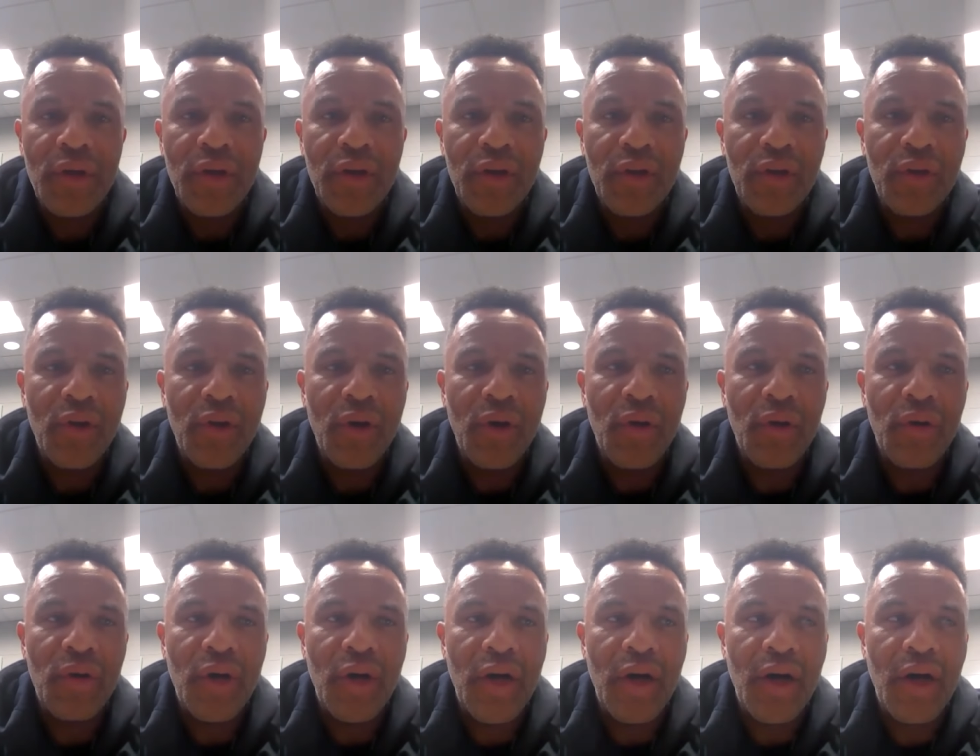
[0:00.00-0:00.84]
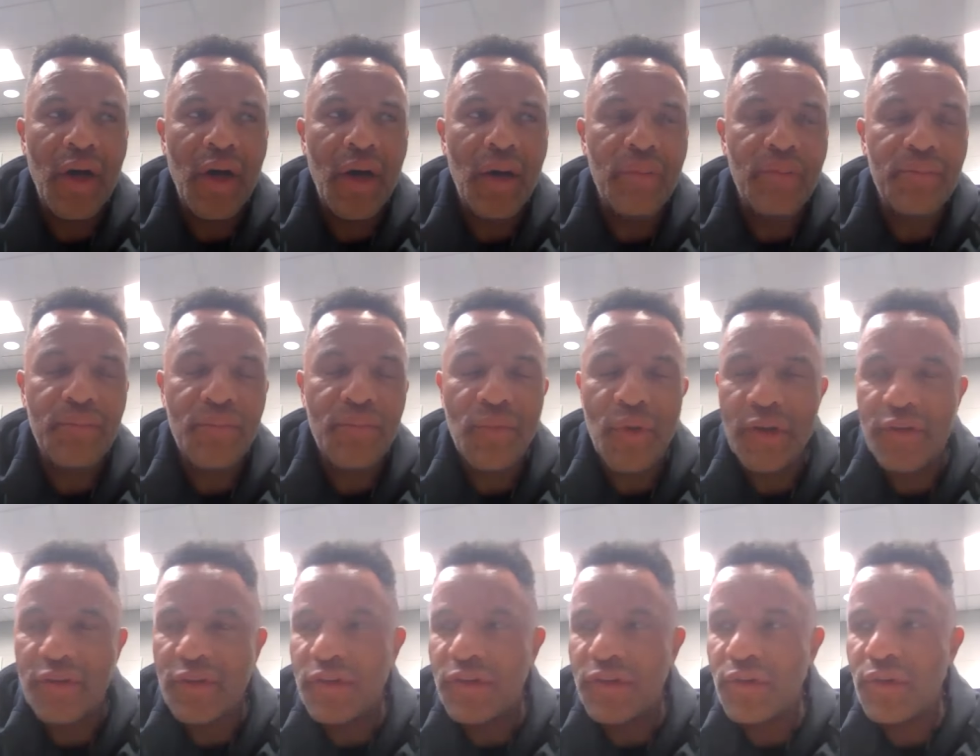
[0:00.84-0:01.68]
you know, uh,
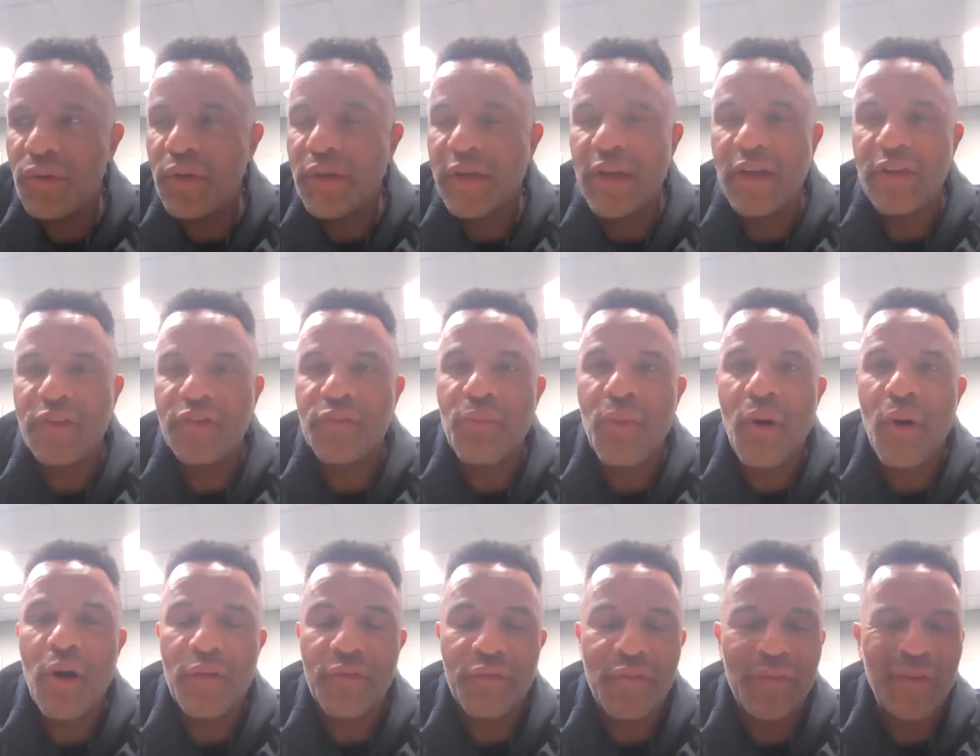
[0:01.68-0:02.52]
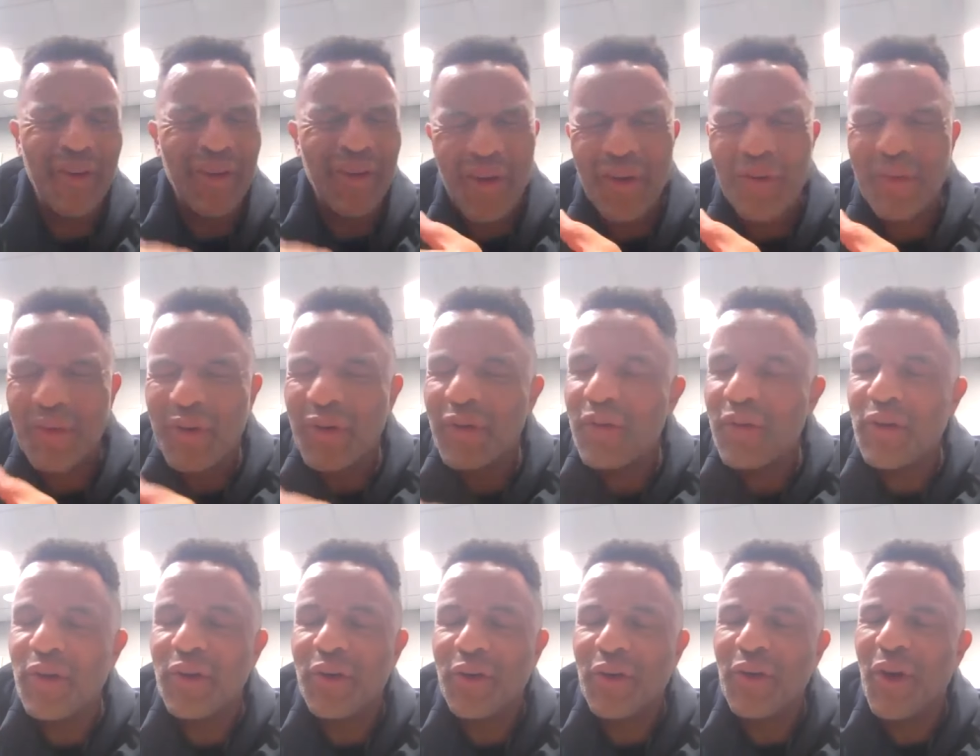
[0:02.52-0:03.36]
what to do against Mark. You know, you,
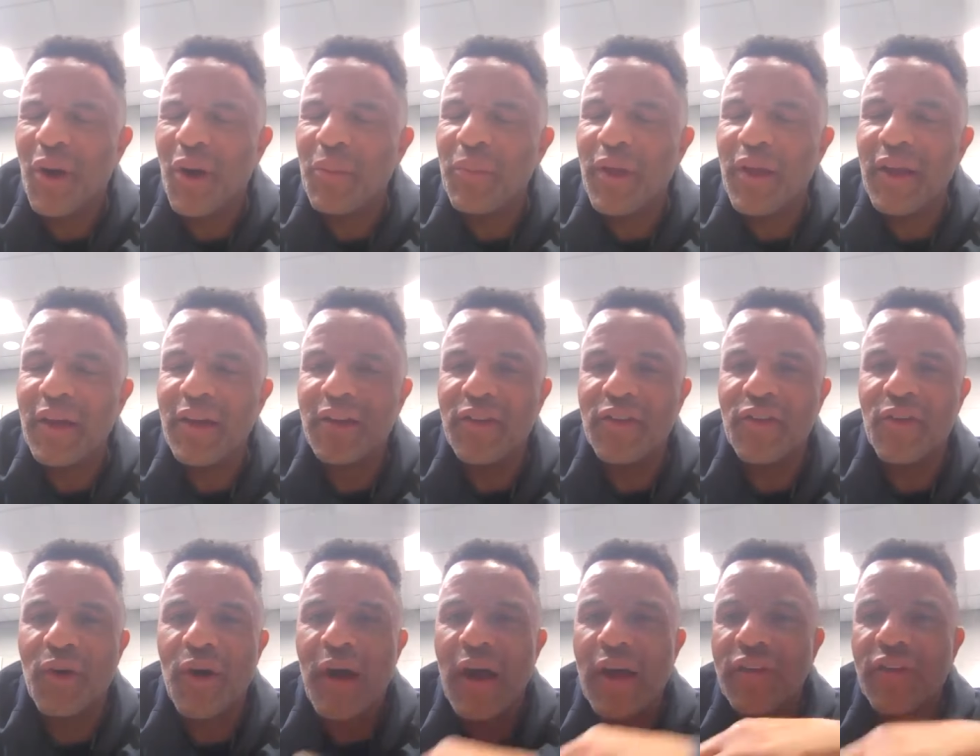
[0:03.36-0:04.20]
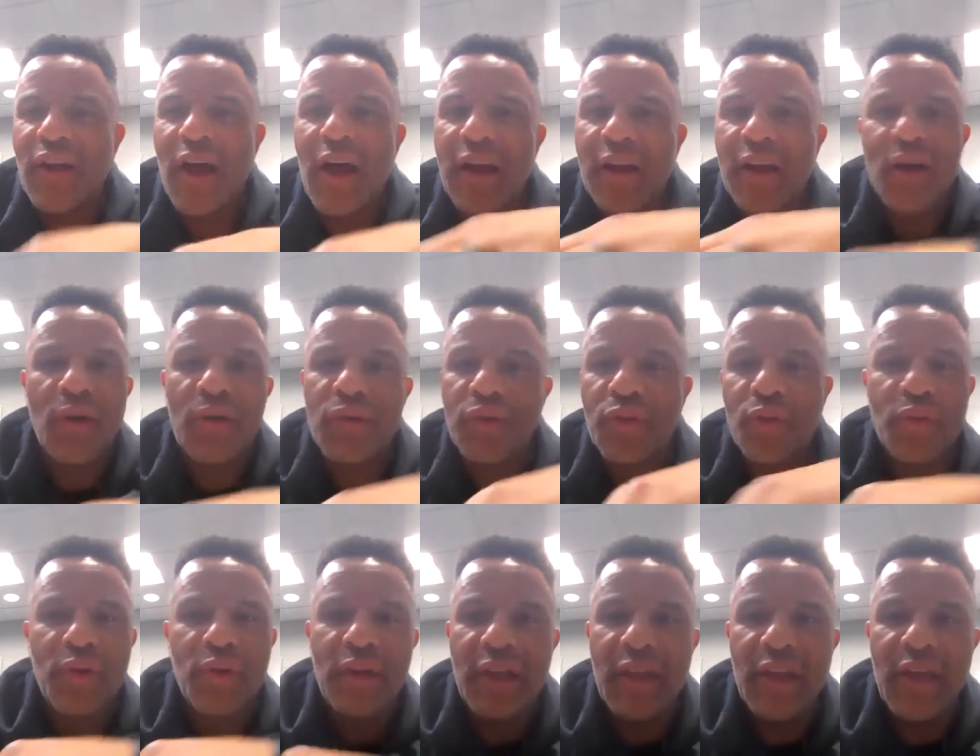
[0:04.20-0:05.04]
you you know what I mean. And so as I go
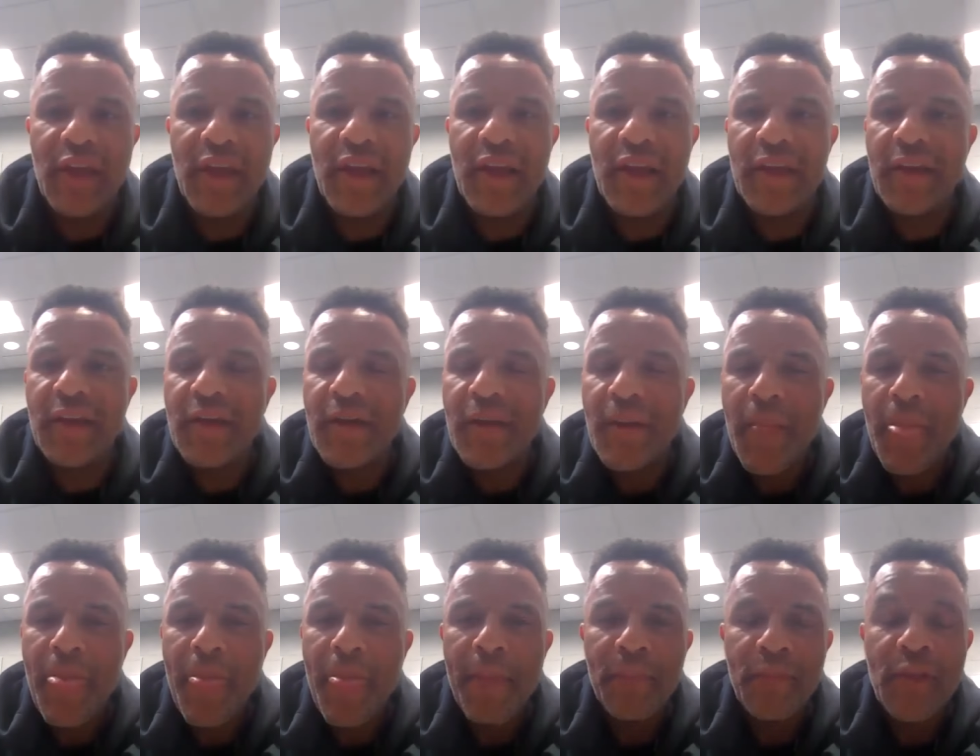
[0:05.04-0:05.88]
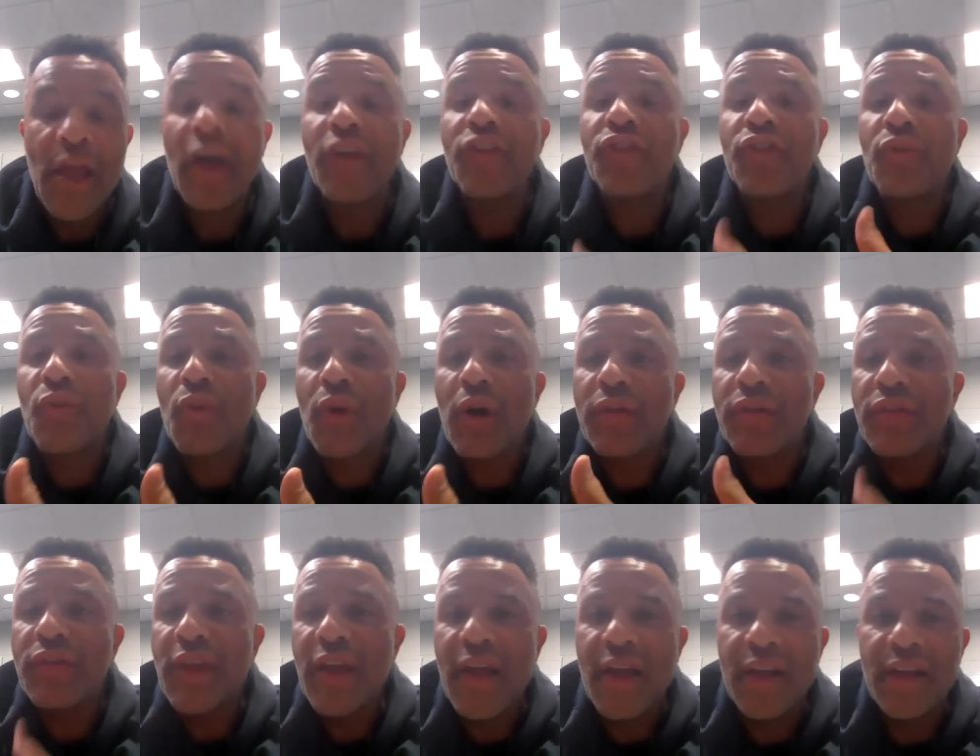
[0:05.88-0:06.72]
through the league, that's the one
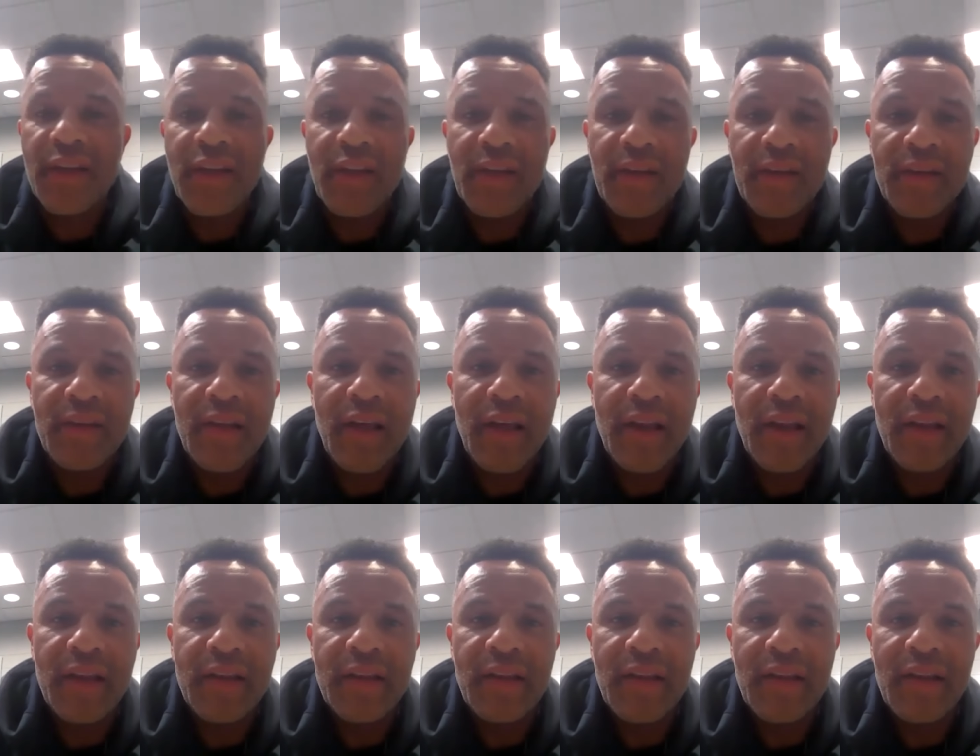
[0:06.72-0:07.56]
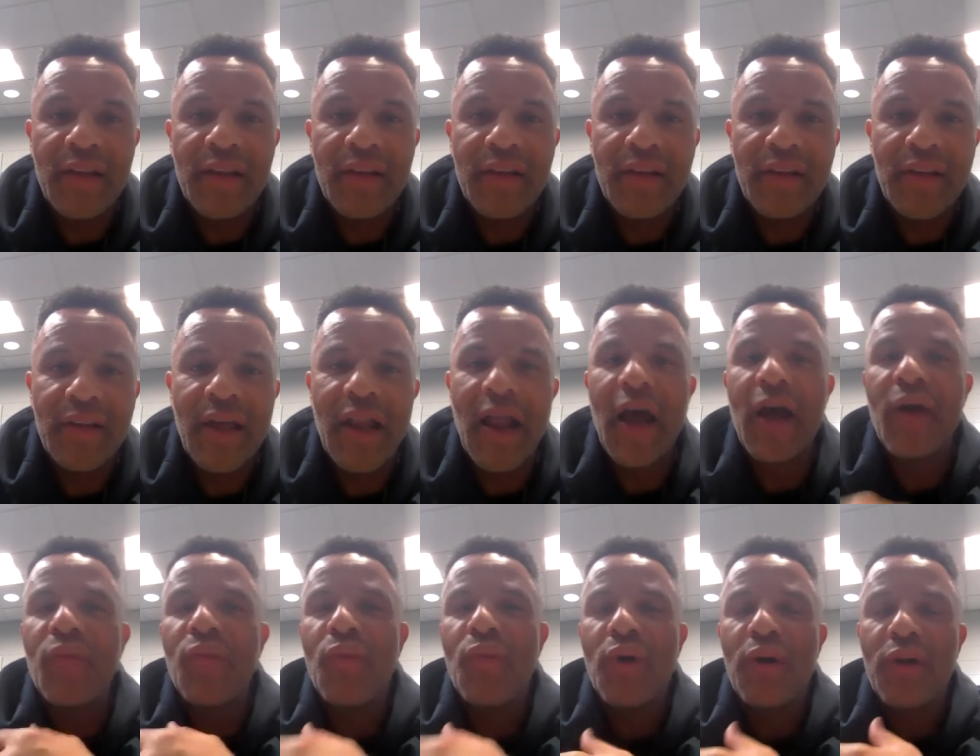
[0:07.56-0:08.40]
thing that that that that
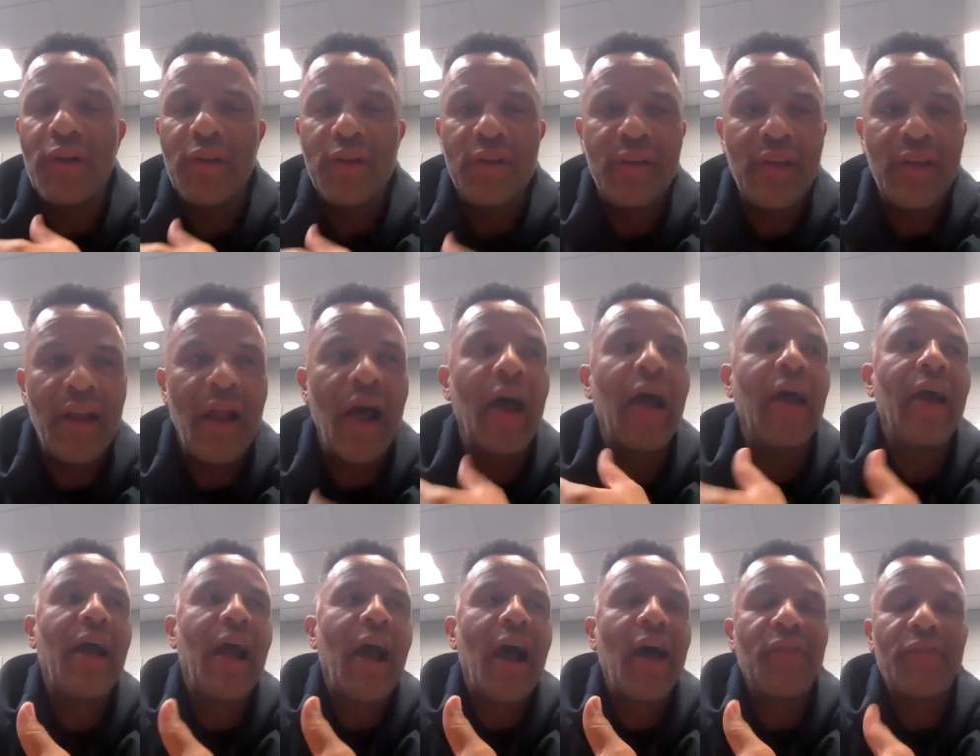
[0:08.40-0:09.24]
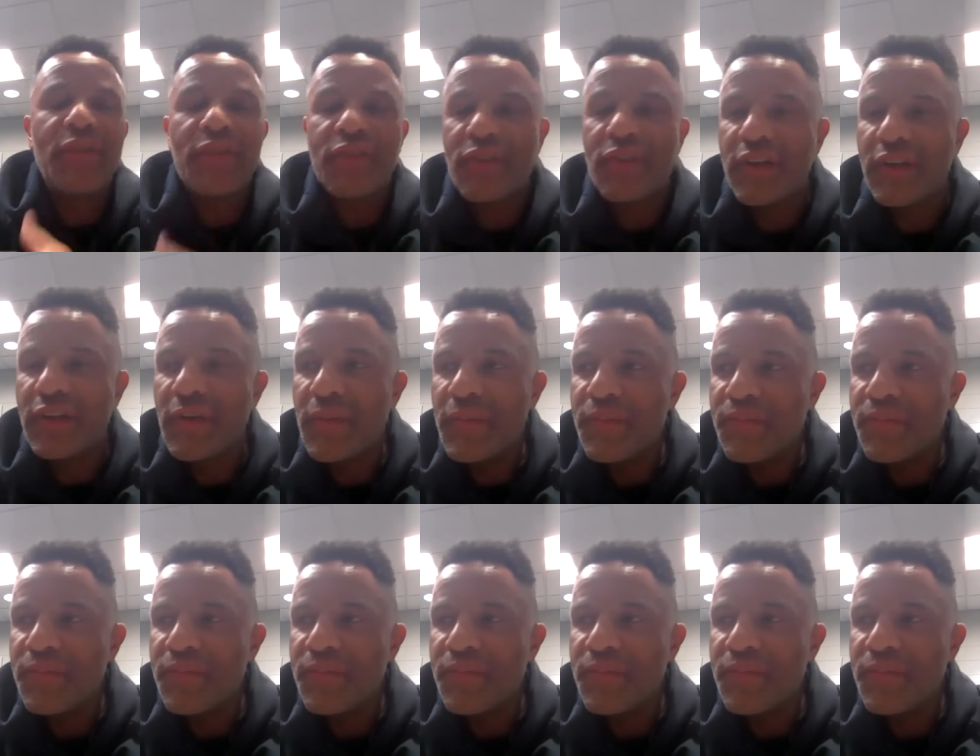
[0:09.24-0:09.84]
I wanted that I obviously